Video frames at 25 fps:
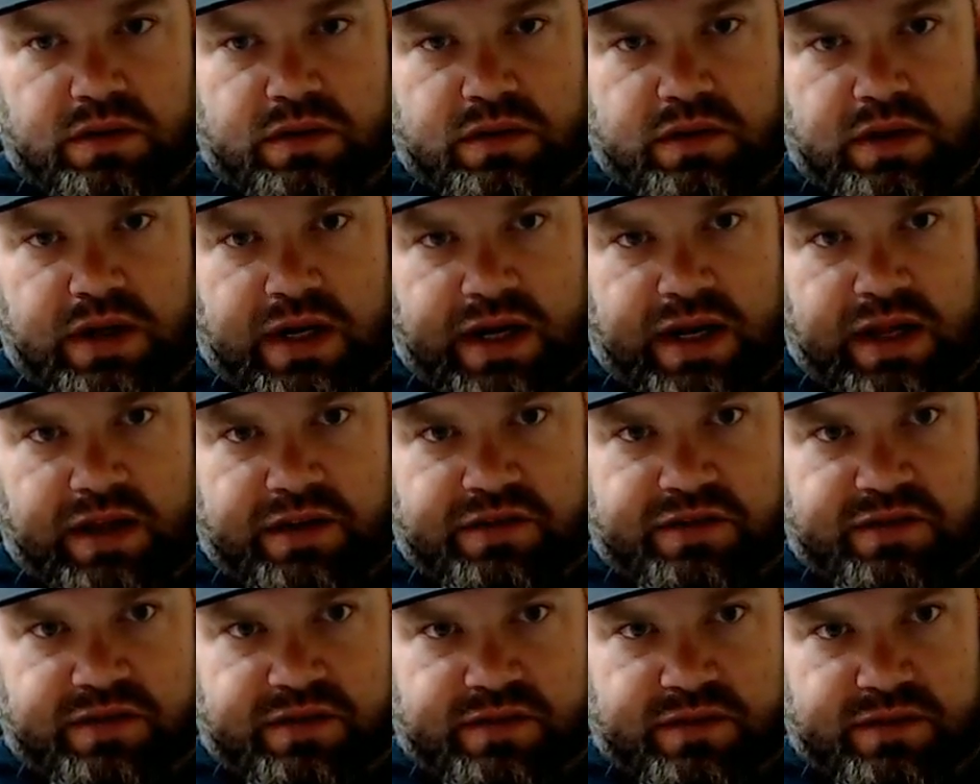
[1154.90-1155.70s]

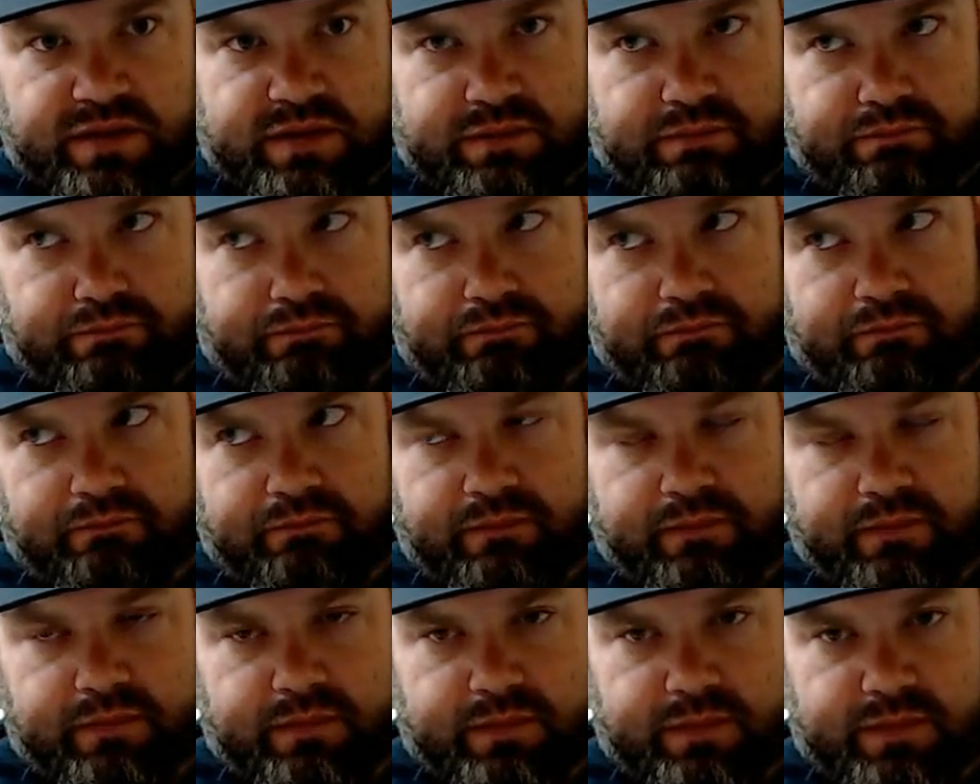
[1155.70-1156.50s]
guess
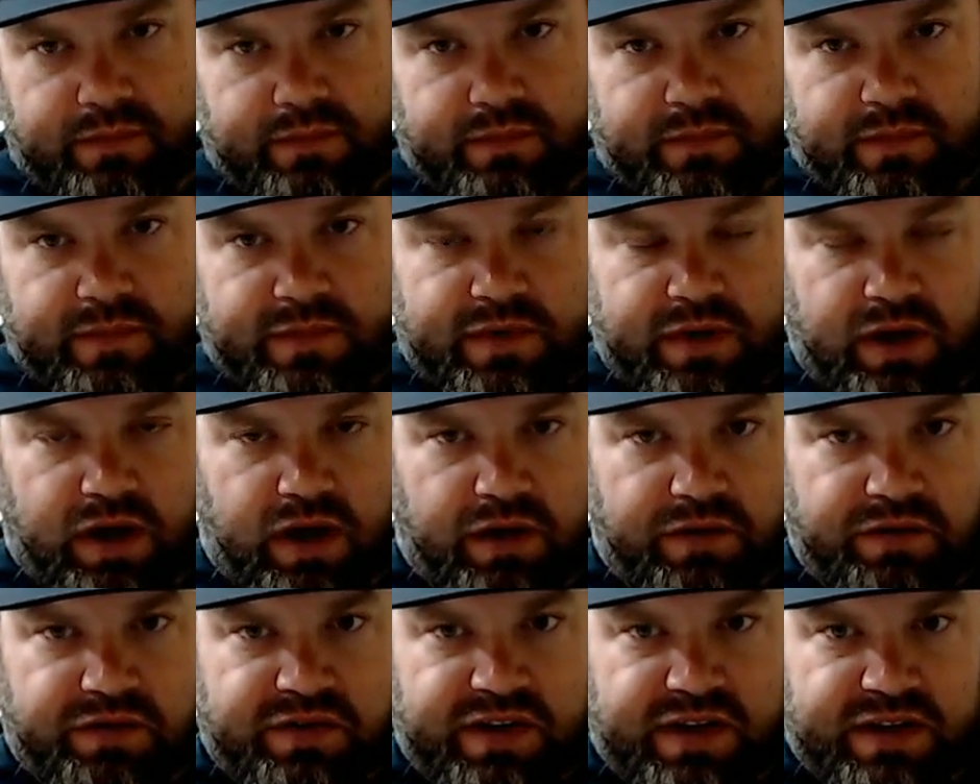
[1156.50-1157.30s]
to
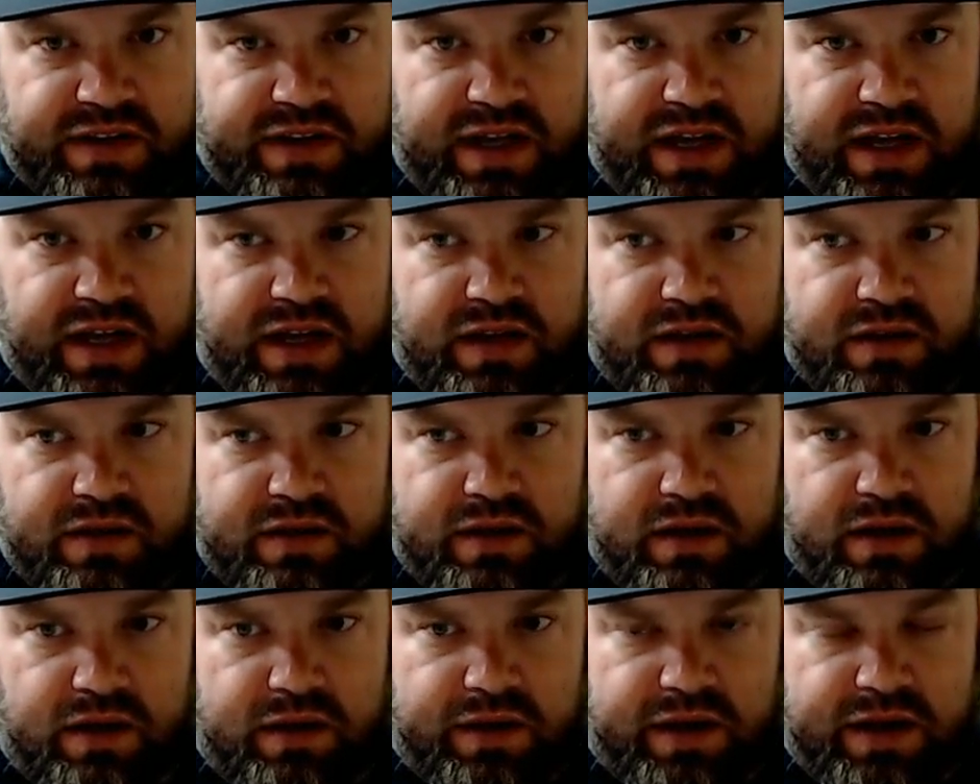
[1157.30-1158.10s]
offset that,
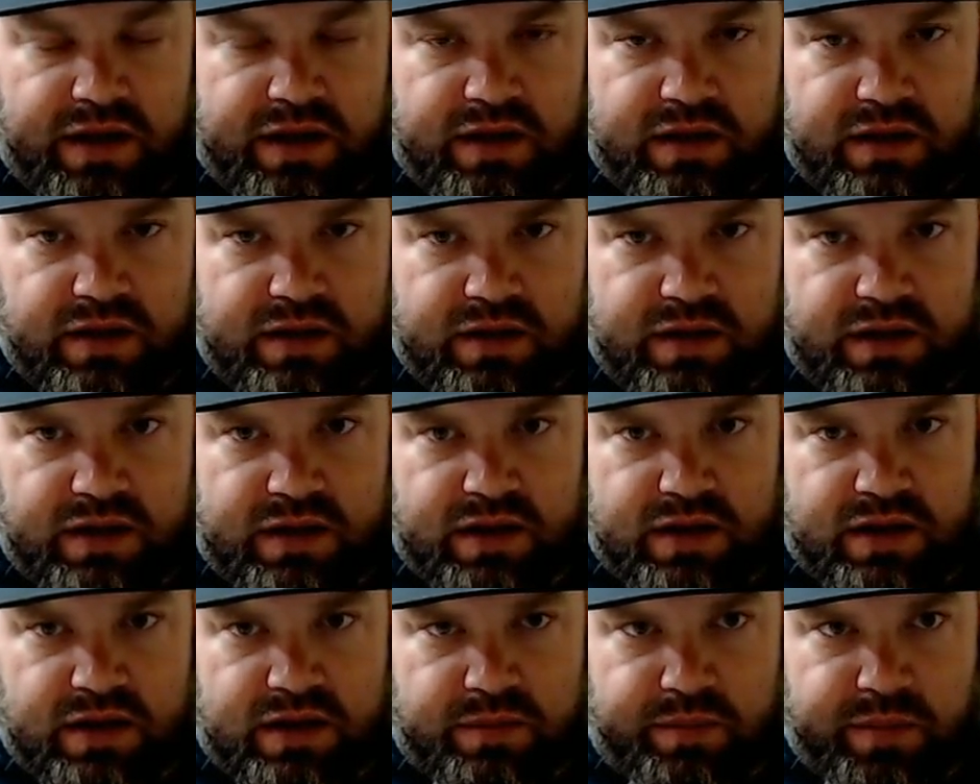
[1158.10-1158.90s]
I'll get
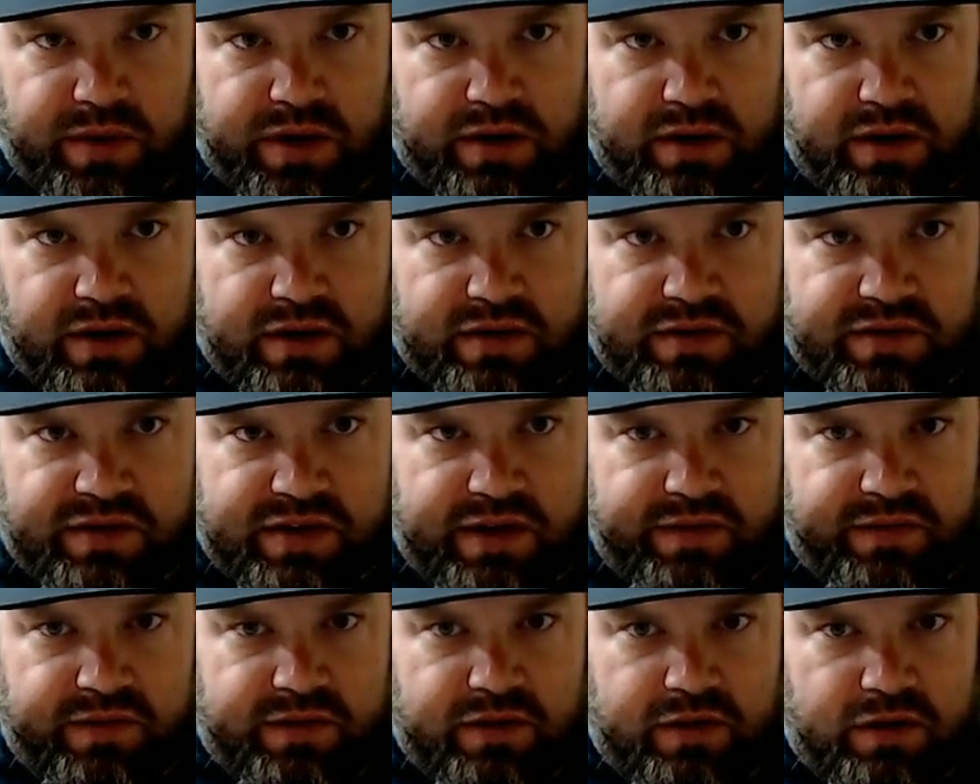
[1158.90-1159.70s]
a Mira
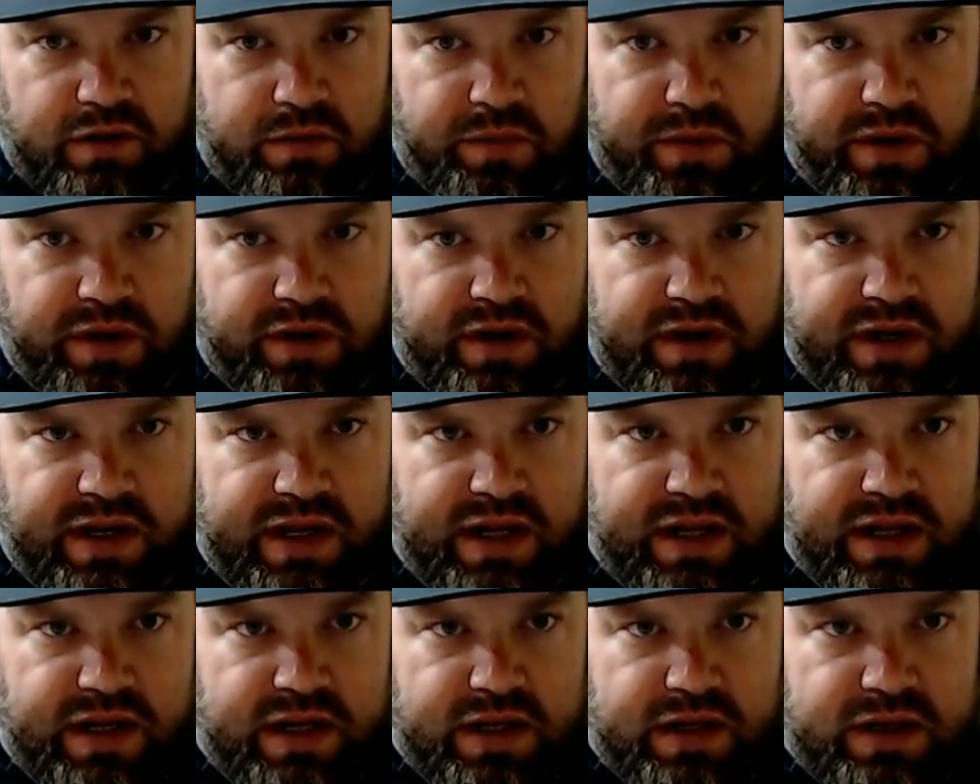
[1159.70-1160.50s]
7 or a Mira
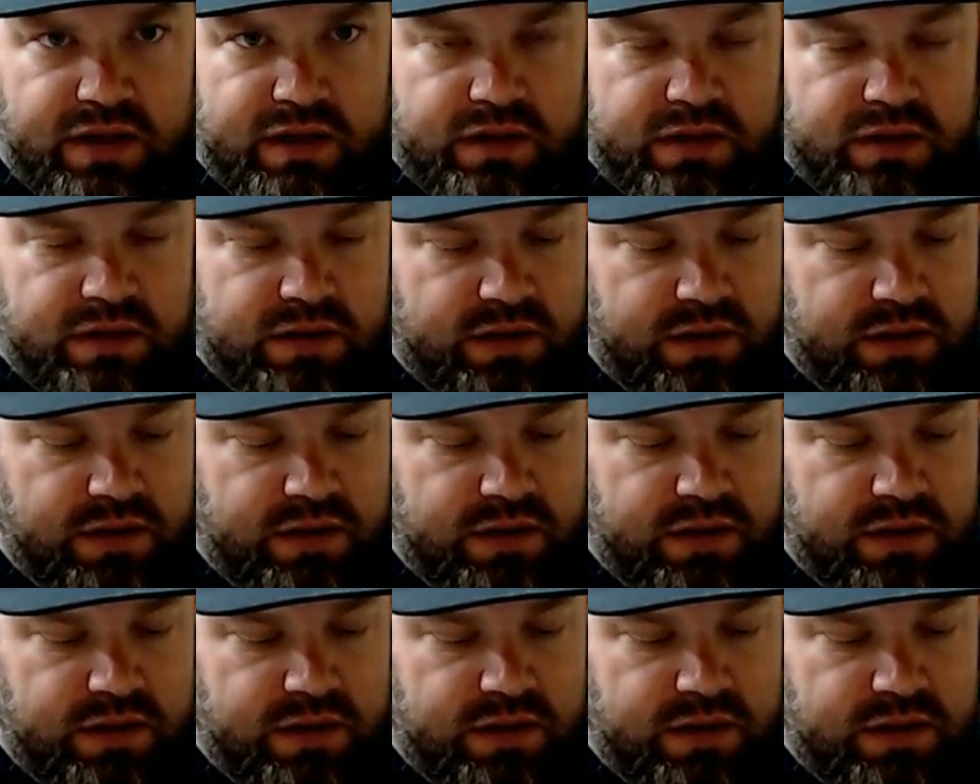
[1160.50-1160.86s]
9.